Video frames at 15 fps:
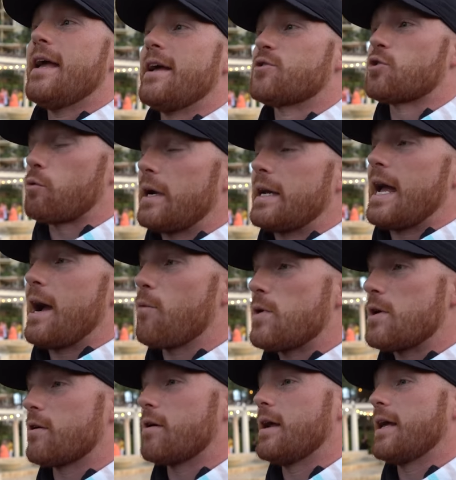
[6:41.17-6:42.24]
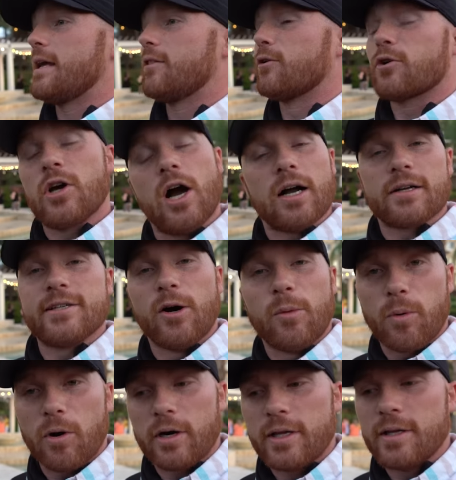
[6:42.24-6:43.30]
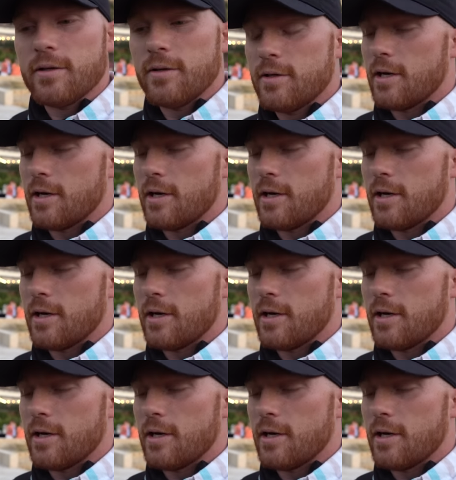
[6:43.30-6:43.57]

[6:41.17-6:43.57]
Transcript: And so right now we are at a little cocktail party,